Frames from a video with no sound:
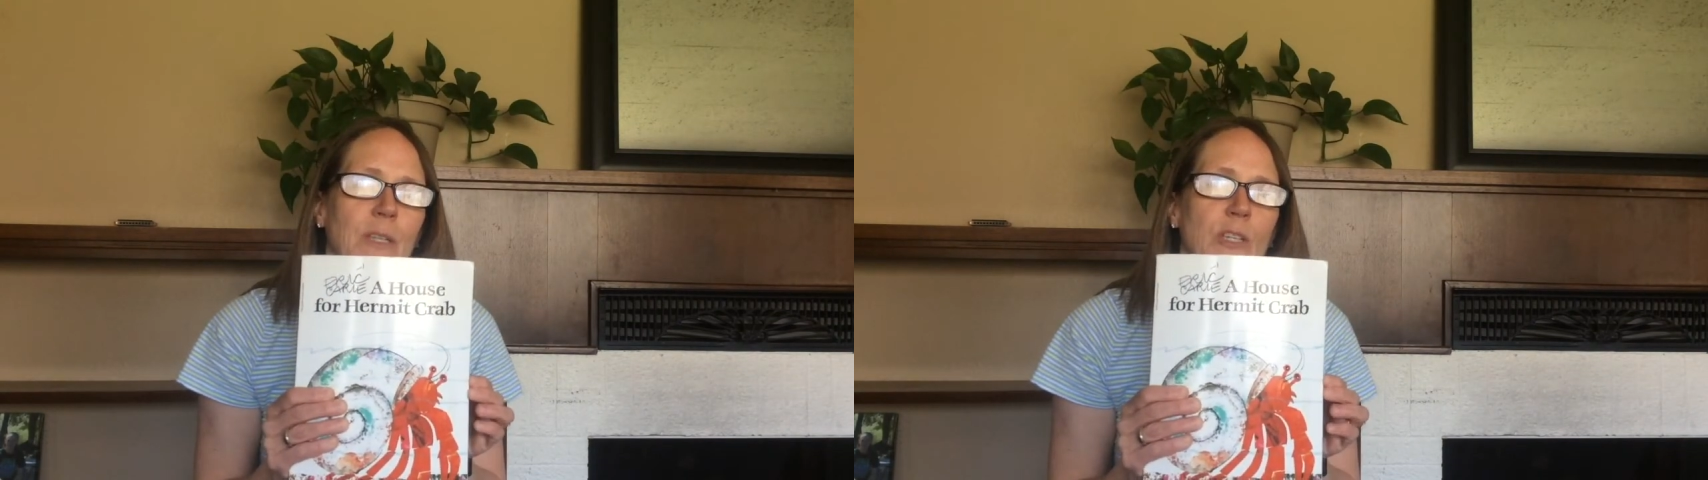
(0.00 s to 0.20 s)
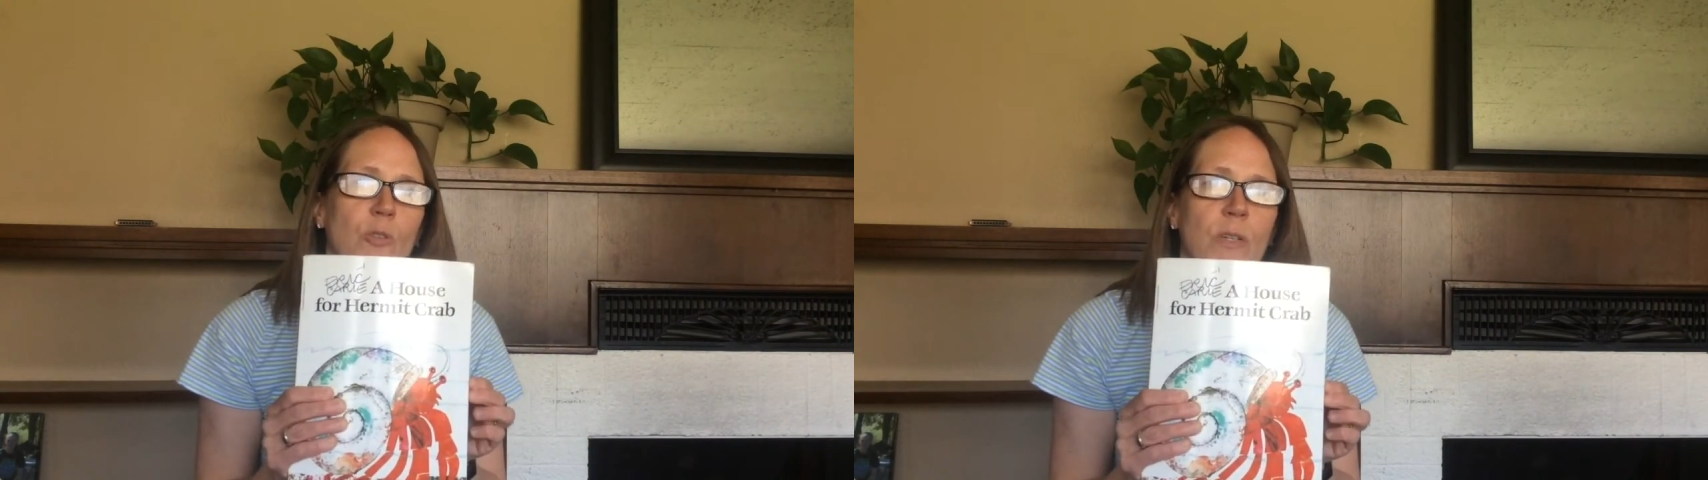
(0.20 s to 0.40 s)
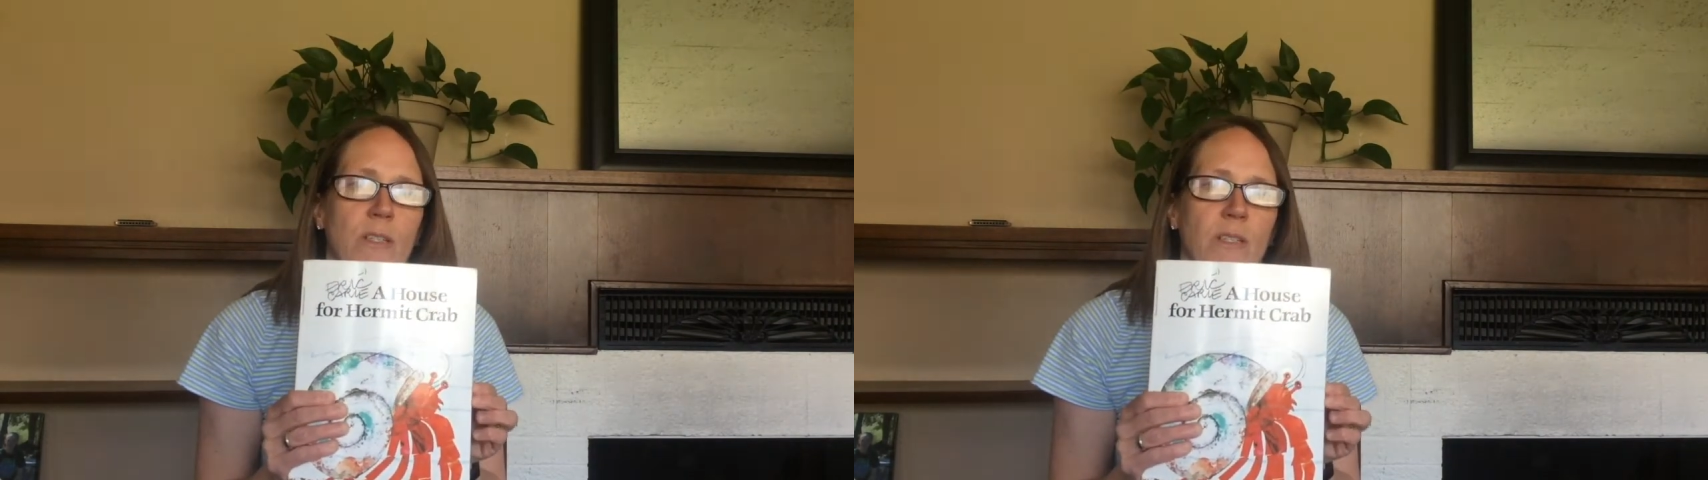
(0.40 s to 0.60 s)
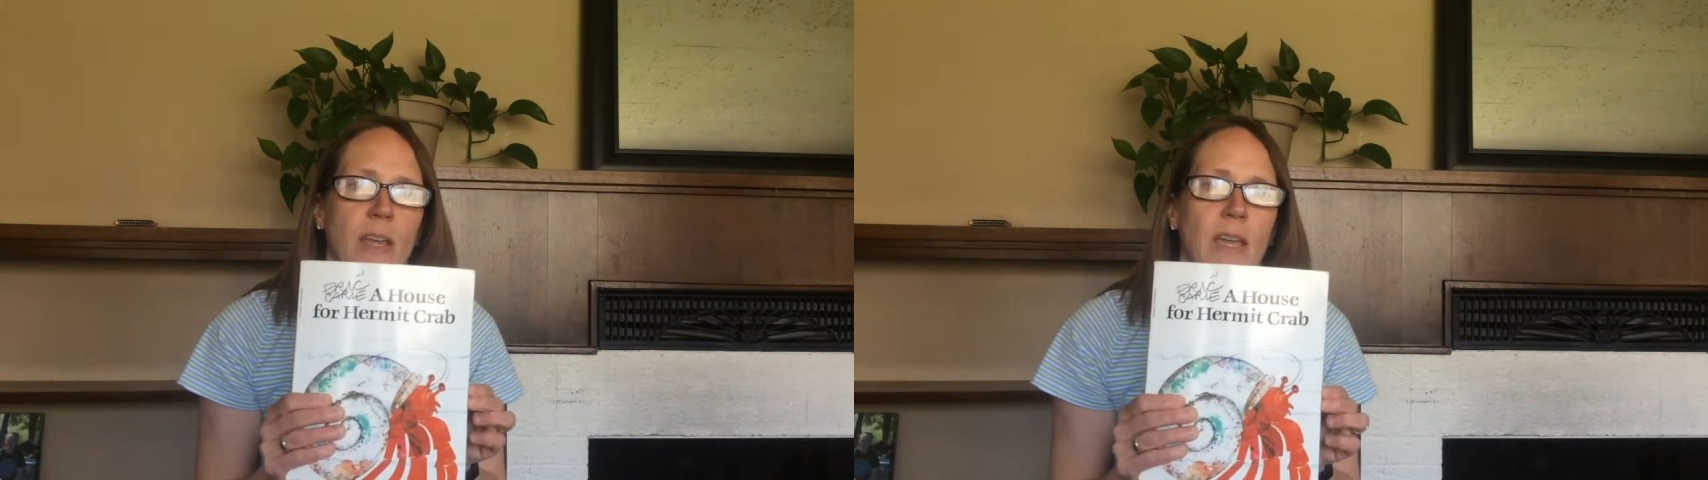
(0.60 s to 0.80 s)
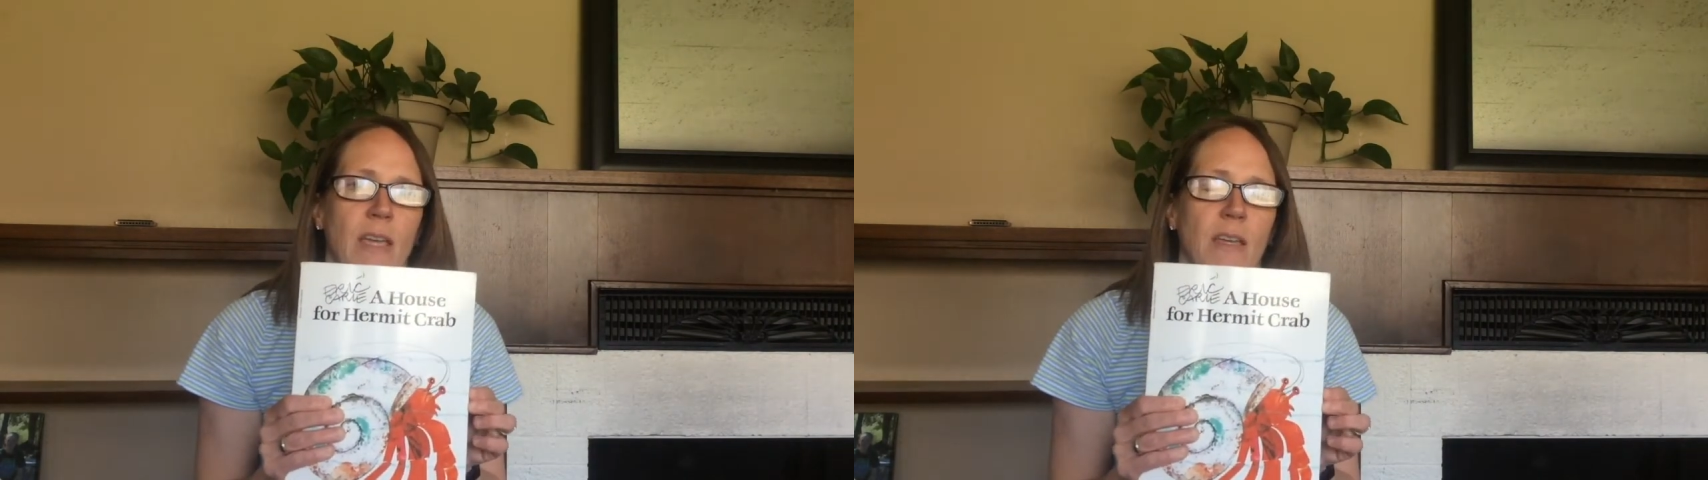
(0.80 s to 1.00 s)
you could
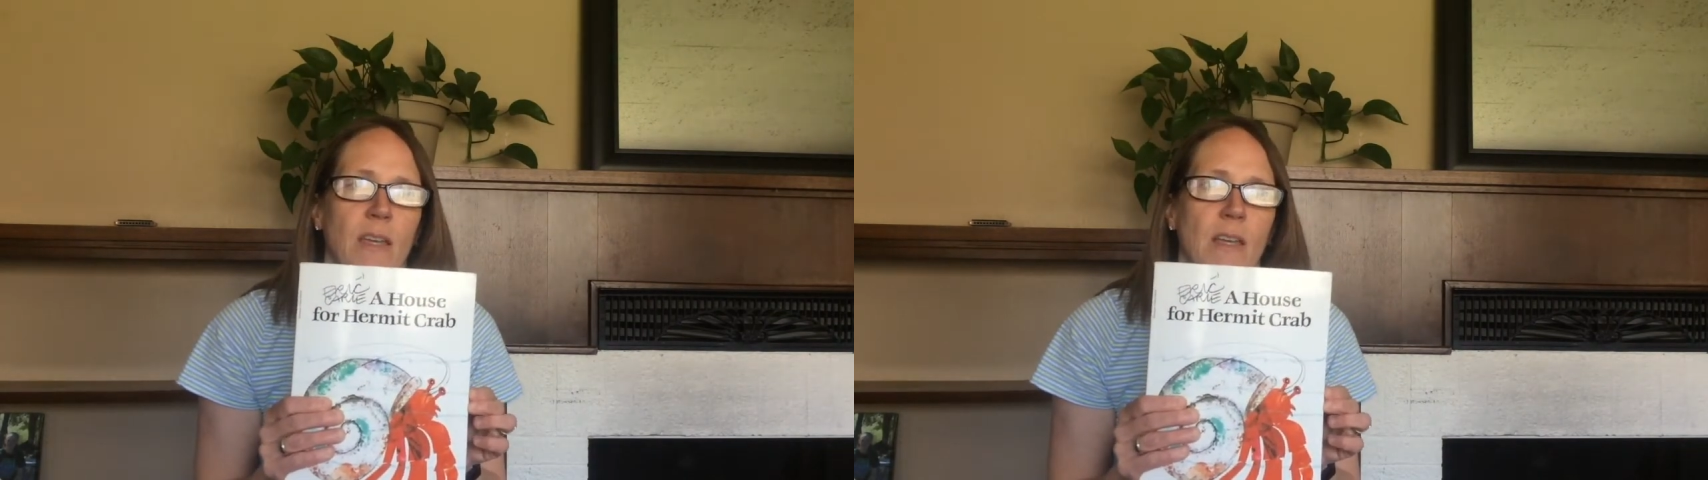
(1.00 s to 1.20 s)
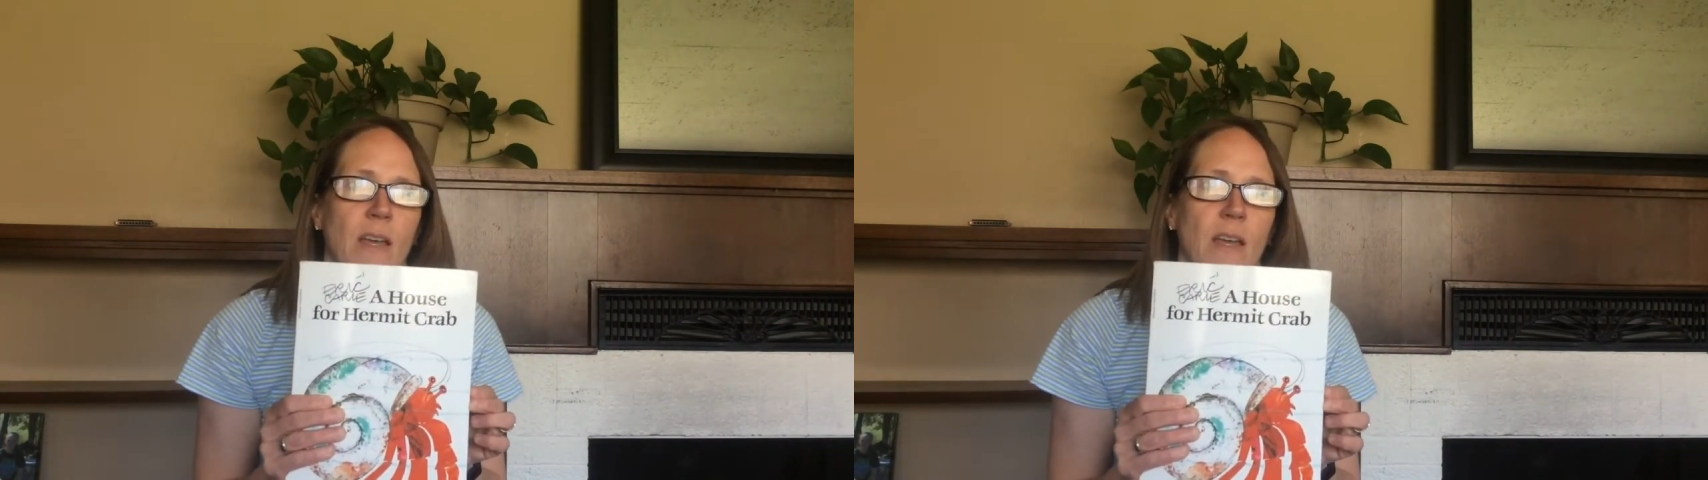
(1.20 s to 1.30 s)
say